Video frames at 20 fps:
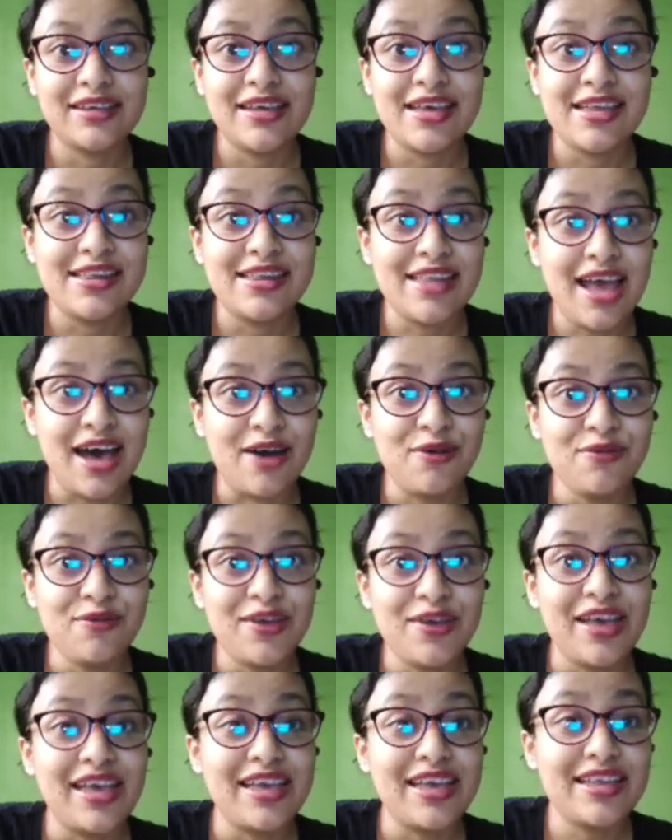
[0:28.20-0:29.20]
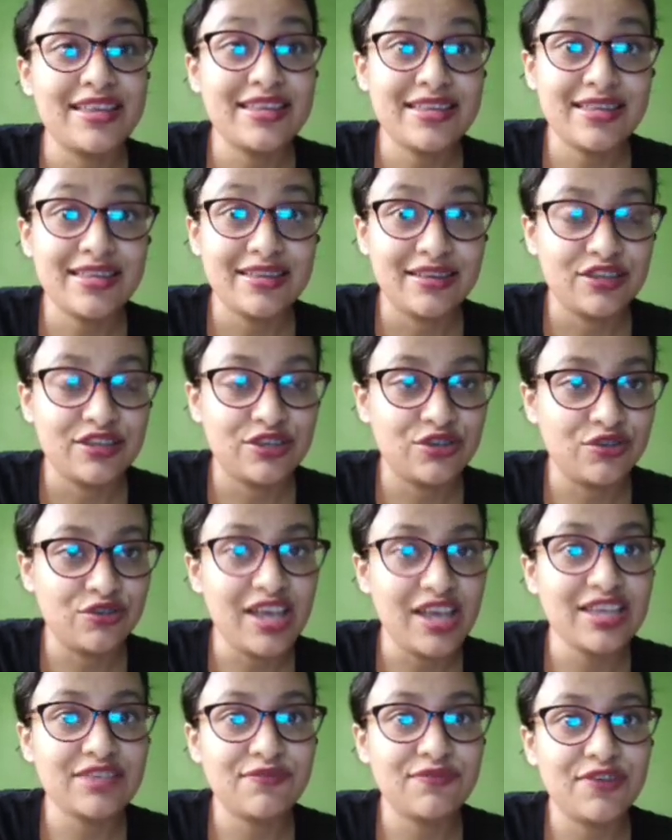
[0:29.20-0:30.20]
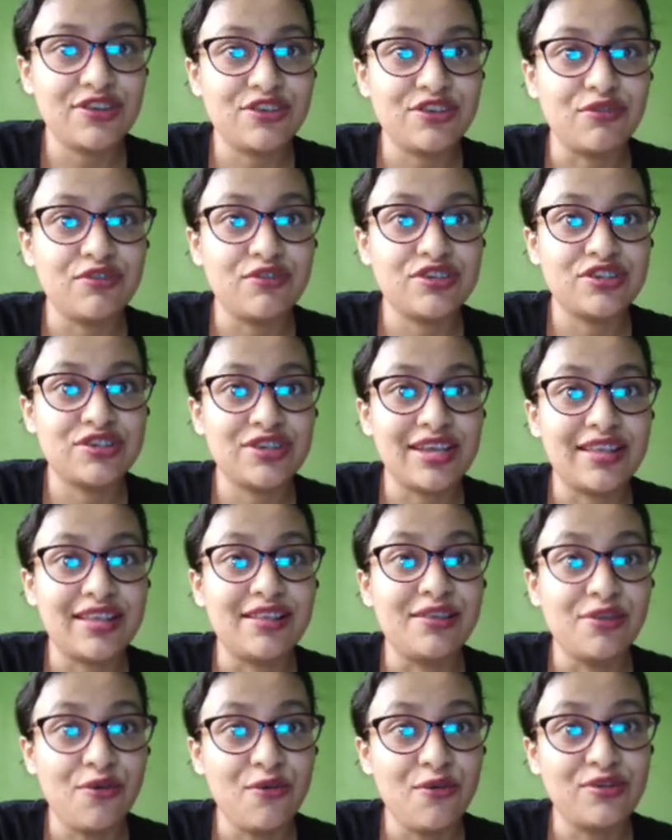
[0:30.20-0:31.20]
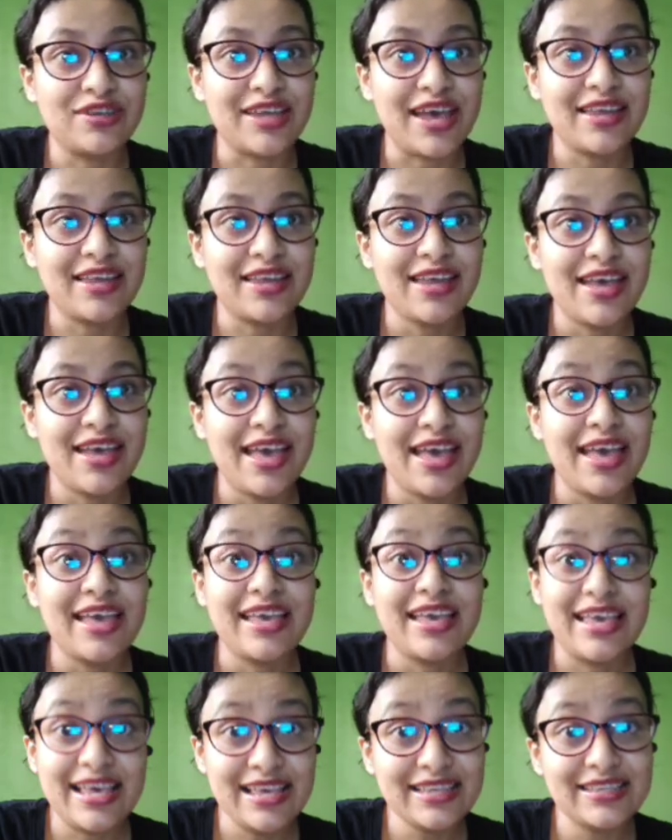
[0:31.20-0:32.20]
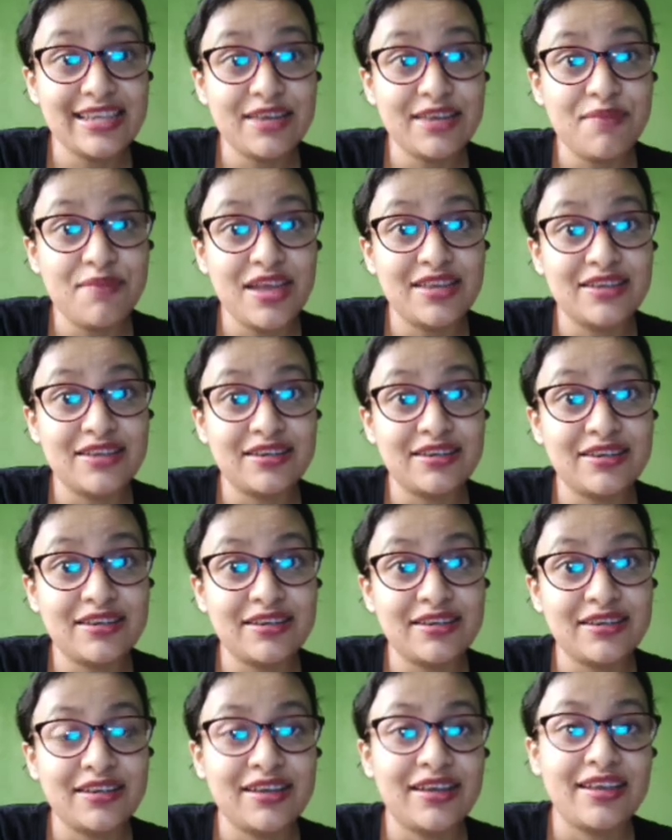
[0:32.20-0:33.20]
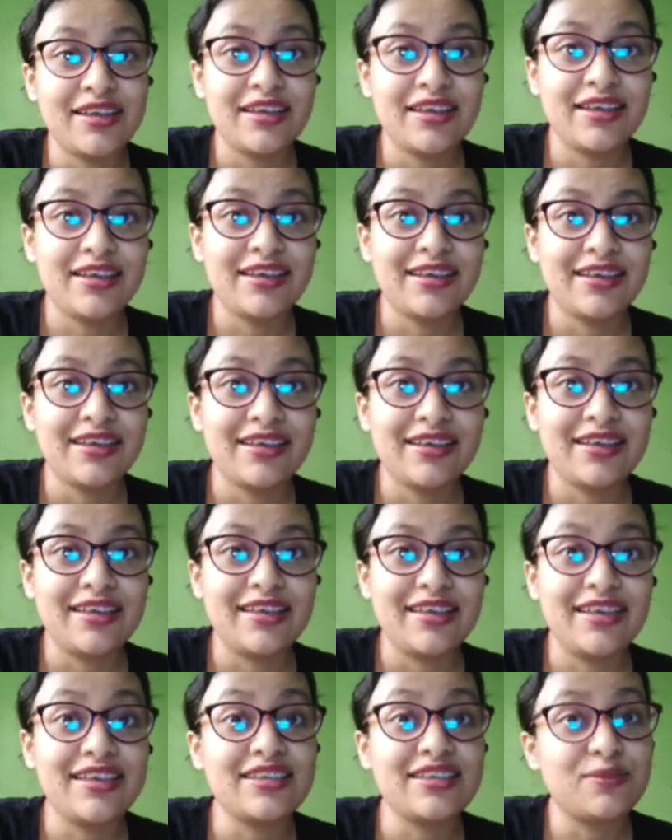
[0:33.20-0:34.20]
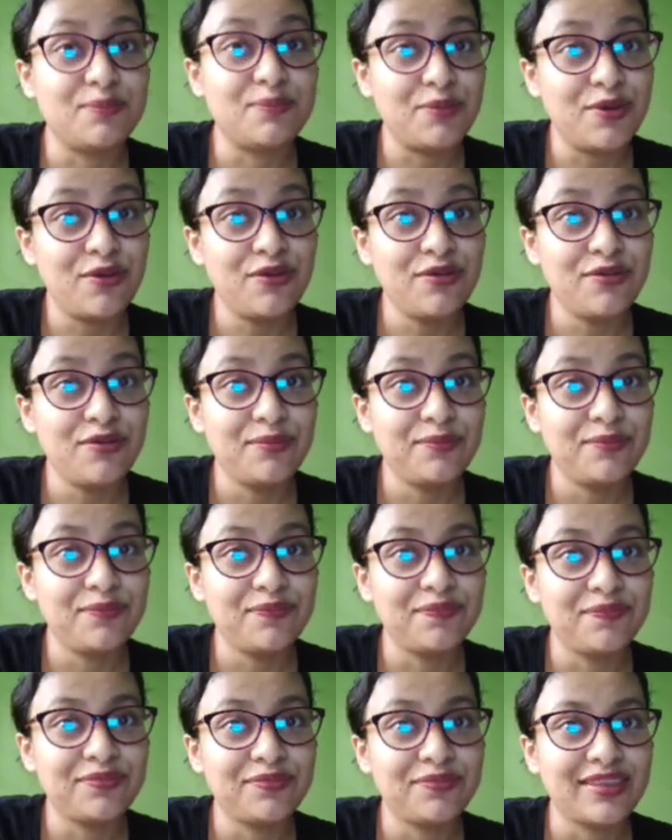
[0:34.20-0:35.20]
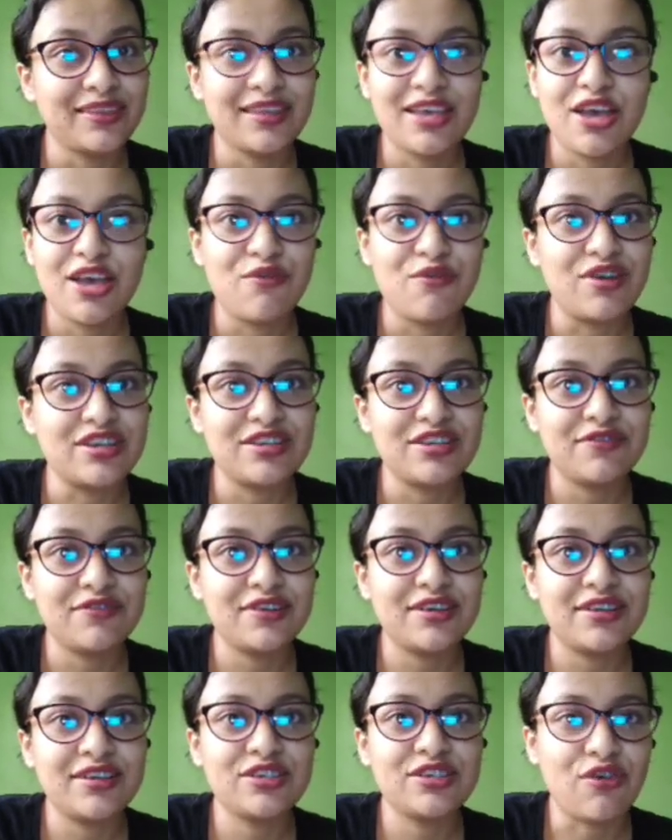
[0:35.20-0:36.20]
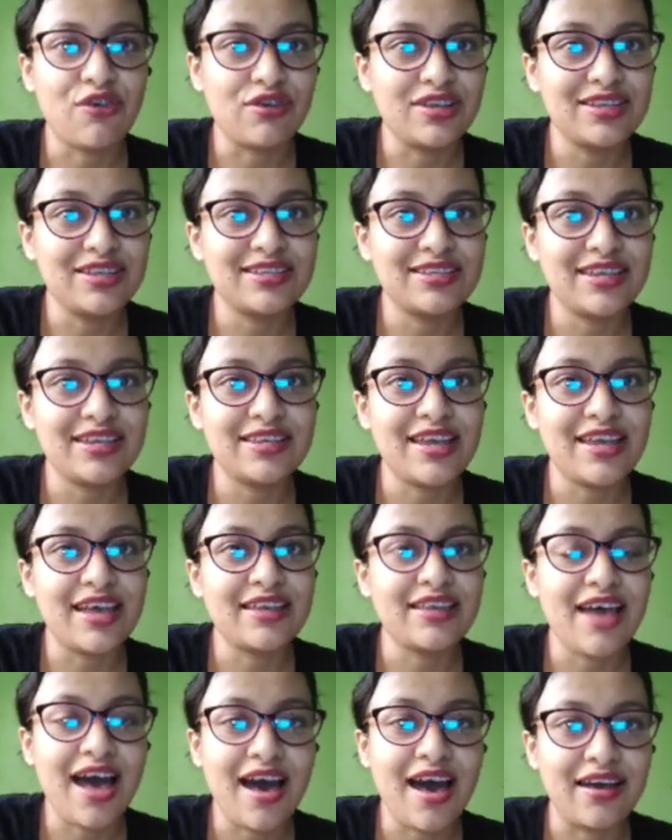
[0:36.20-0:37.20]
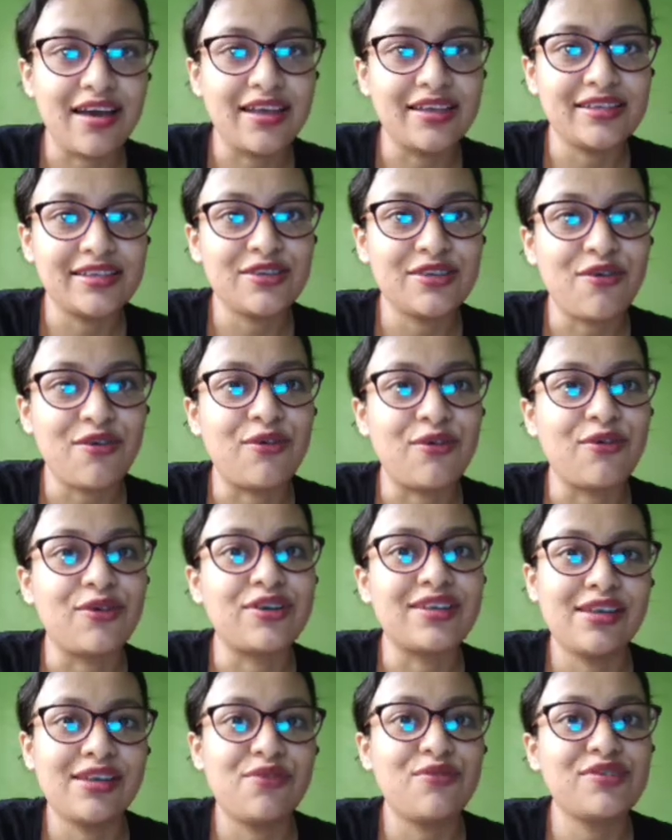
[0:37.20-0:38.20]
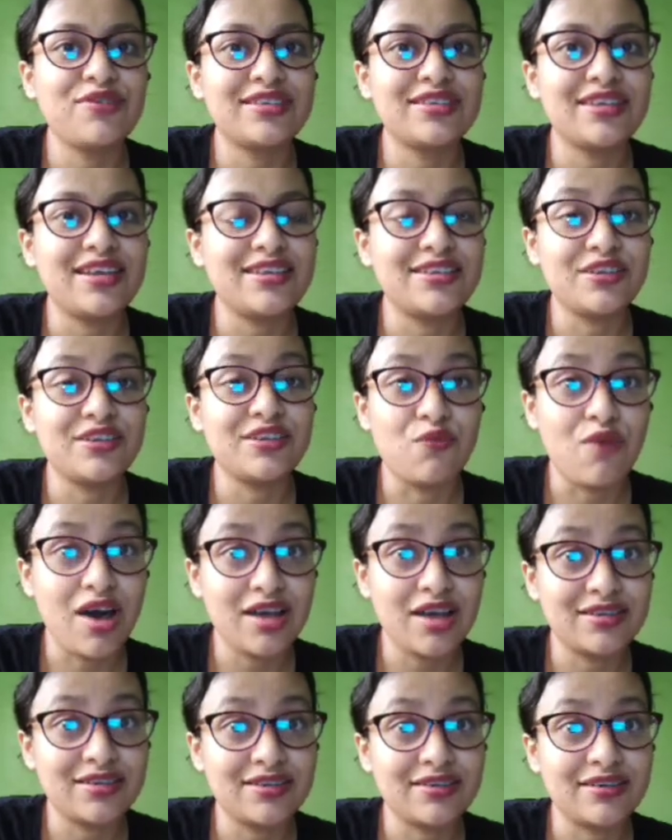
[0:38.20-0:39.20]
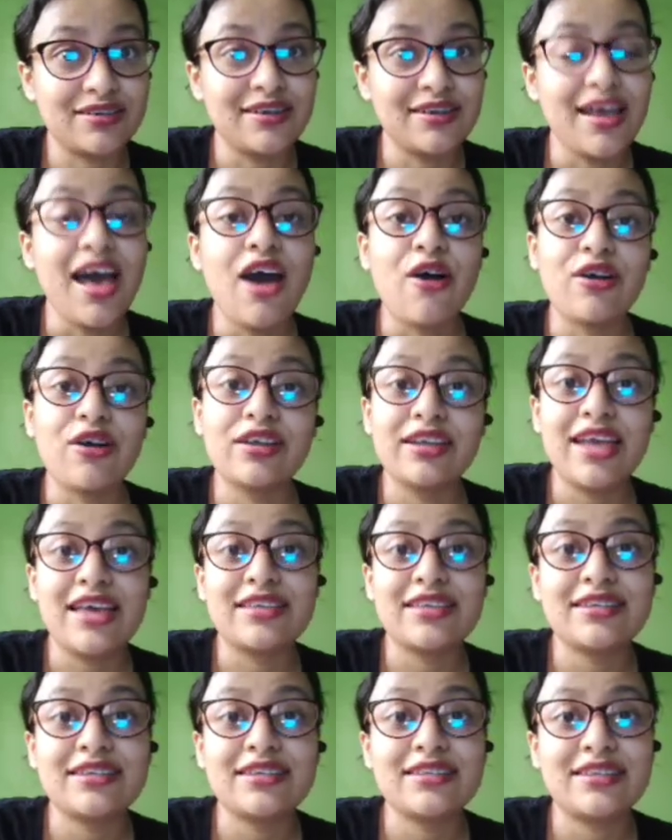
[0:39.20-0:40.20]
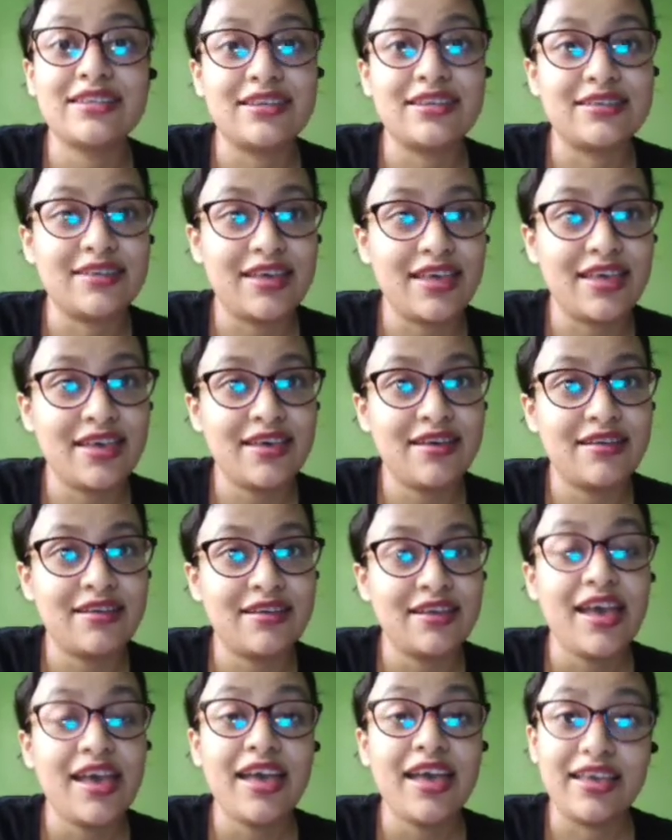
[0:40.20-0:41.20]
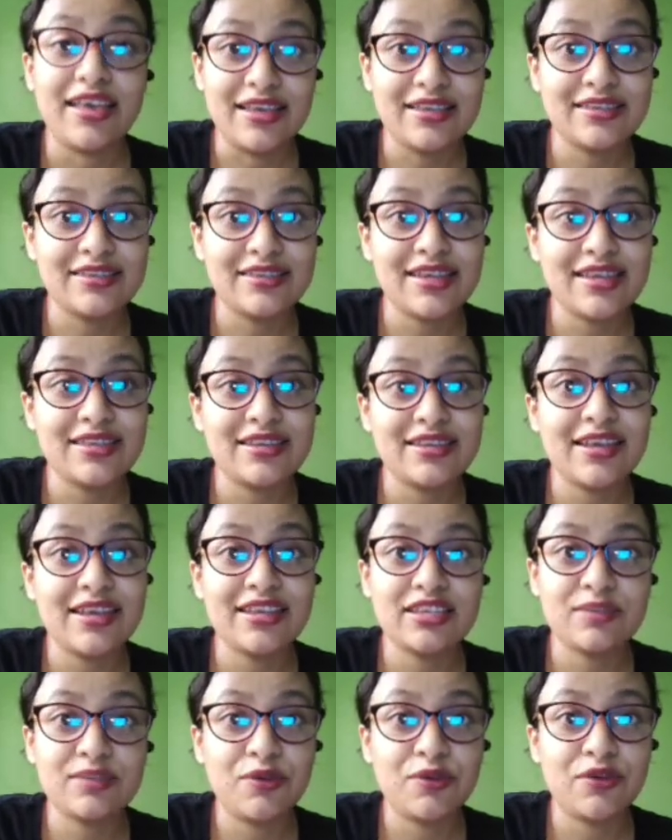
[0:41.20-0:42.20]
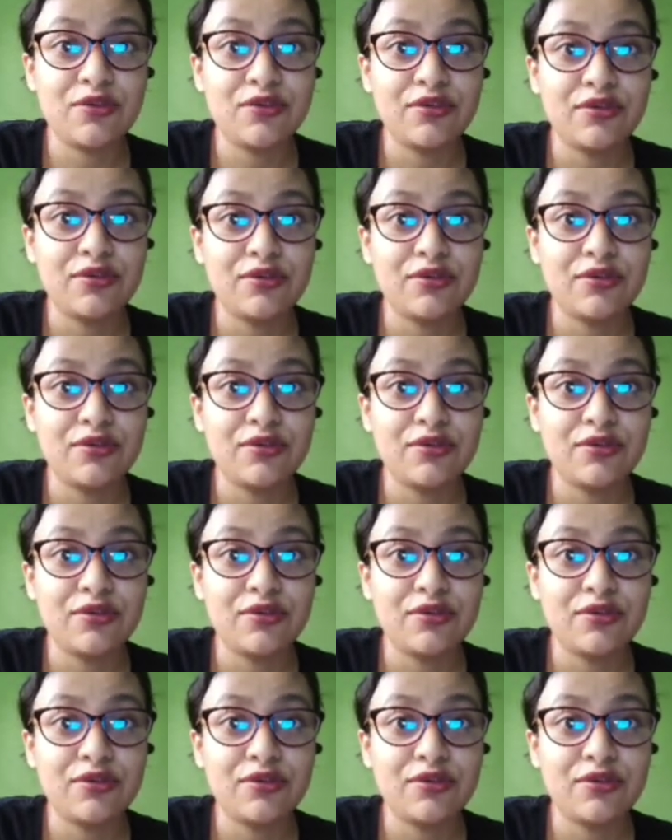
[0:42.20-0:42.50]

now in today's video we shall know that is that matter is pure, whatever the solid state, that ice, or the liquid state, the water, or the gaseous state, the air, is that thing is pure?